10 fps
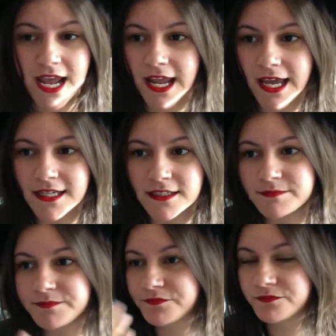And
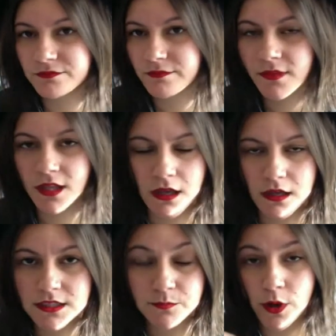
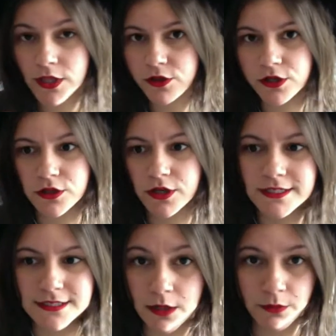a spoiler alert,
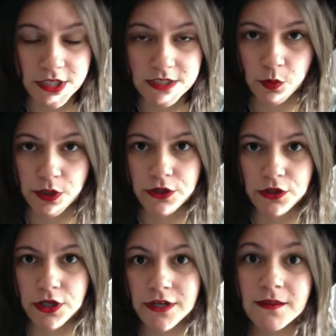it's not really a spoiler
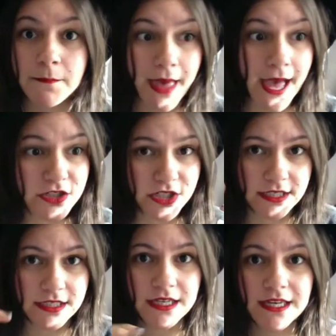alert. The
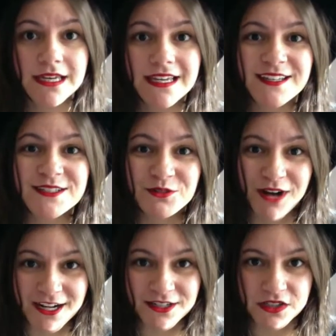magic is
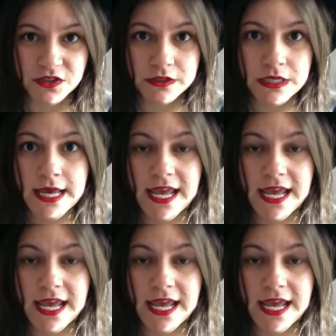gratitude.